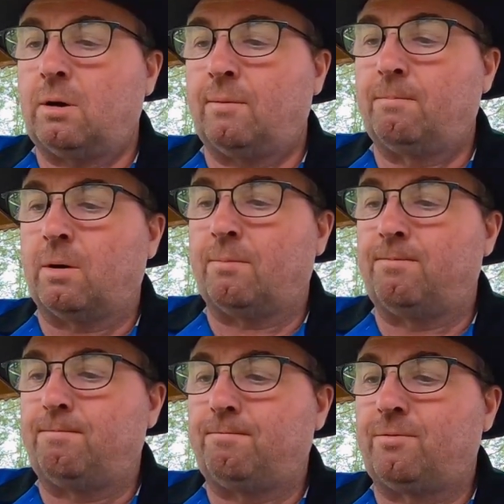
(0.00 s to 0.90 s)
I've
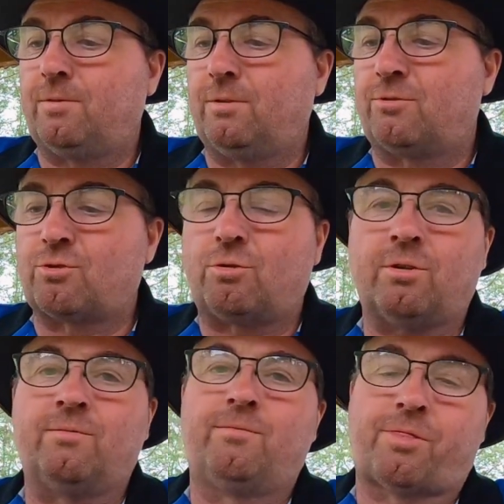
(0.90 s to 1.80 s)
short
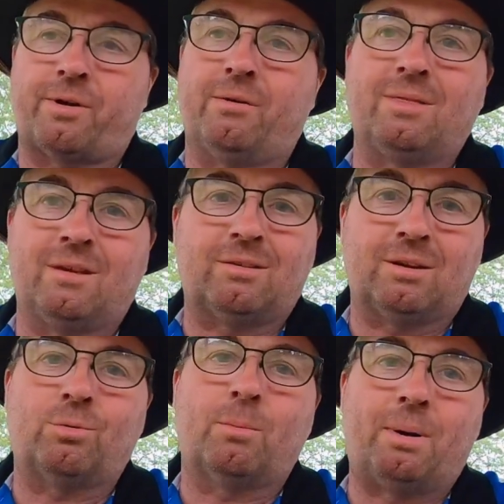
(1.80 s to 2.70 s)
of throwing this
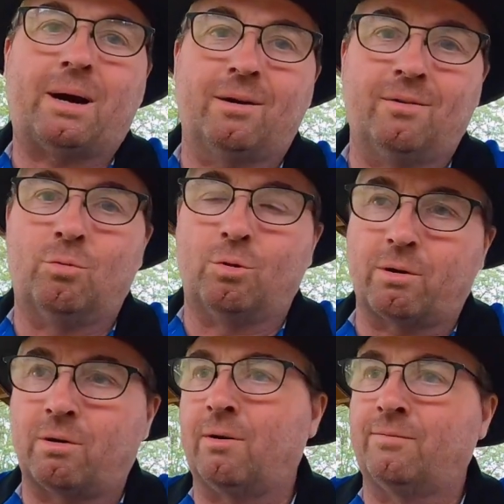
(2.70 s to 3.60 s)
into a bucket of
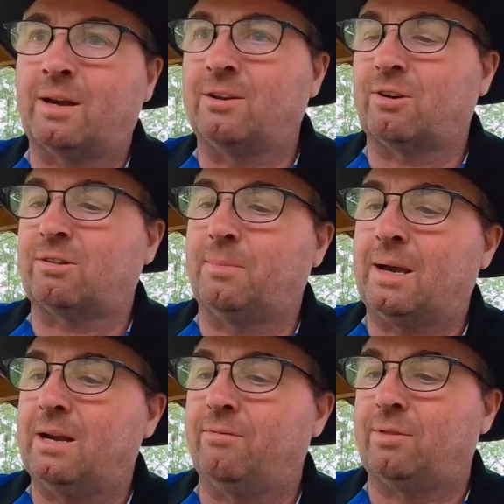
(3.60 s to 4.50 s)
water, I've done just
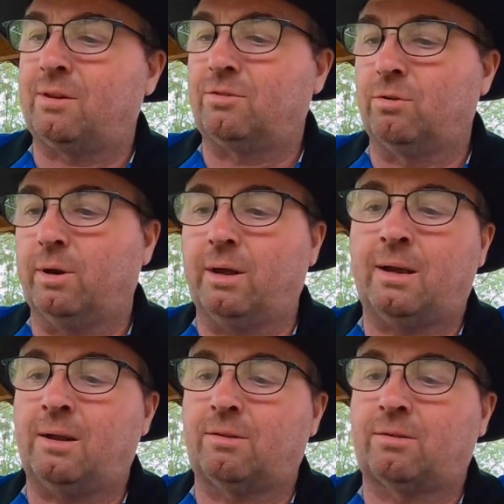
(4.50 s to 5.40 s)
about everything to it,
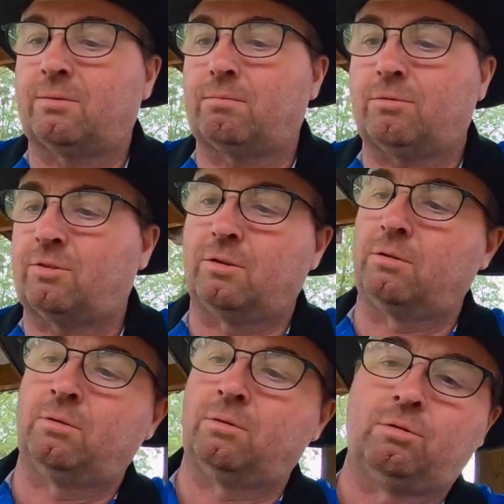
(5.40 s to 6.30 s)
and it
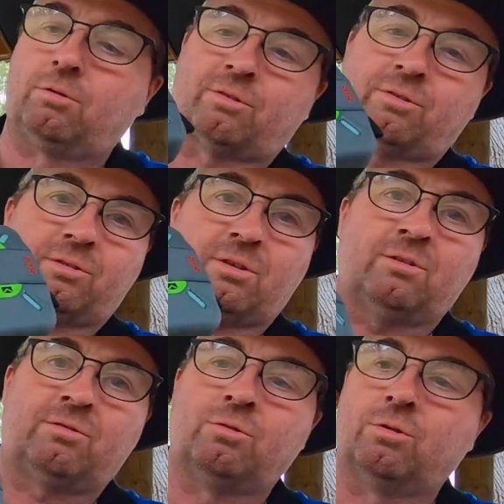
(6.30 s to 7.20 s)
still looks
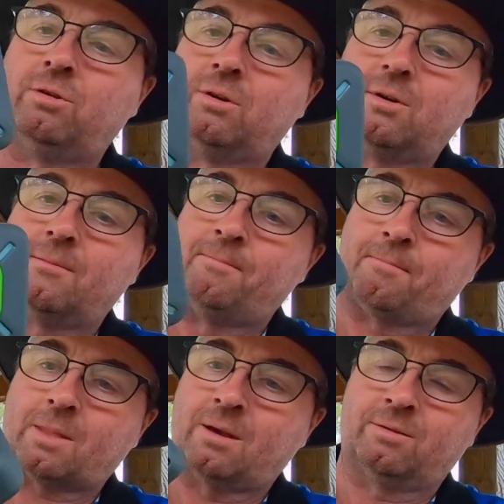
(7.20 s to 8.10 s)
as good
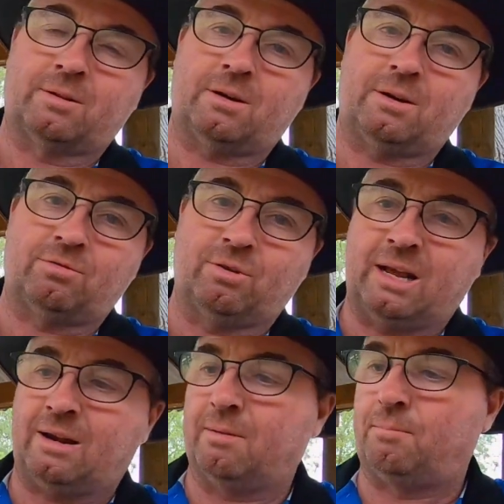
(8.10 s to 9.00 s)
as the day I took it
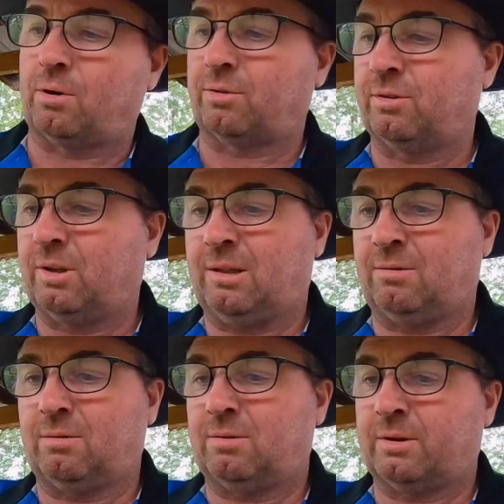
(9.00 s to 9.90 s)
out of the box. It
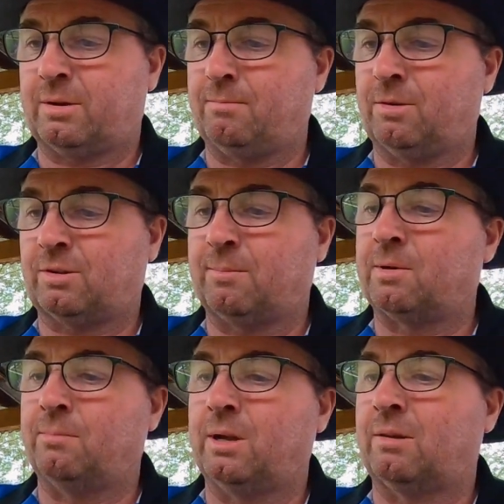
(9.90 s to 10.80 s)
hasn't
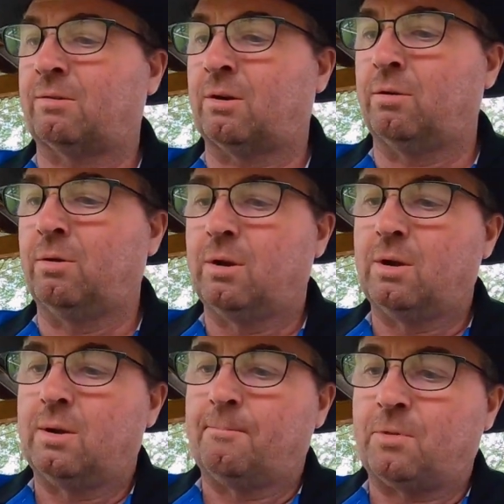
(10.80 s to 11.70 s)
skipped a beat. So
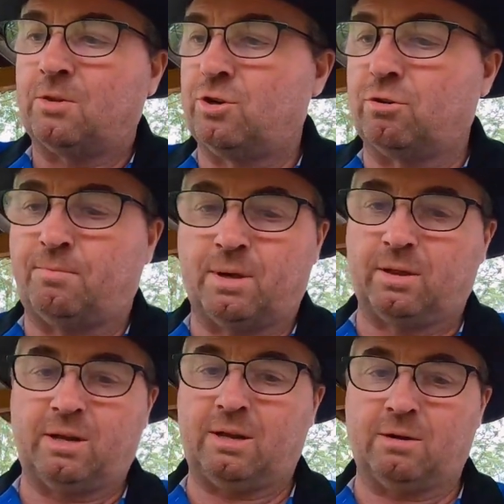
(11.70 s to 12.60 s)

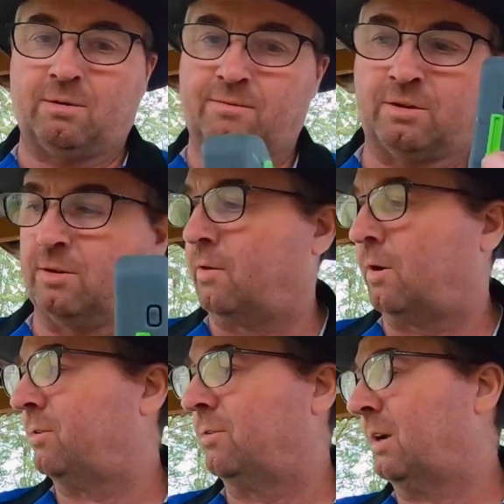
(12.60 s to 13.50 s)
durability of the
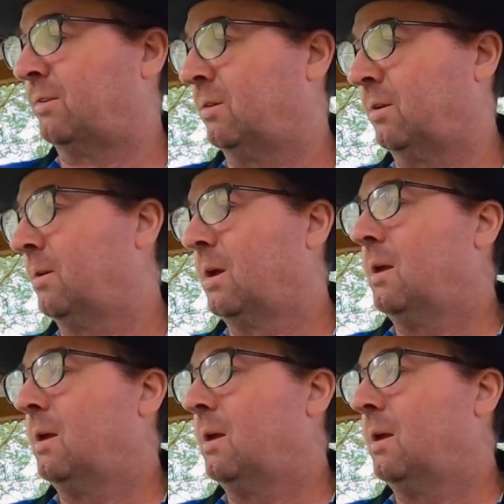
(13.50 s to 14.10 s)
device is excellent.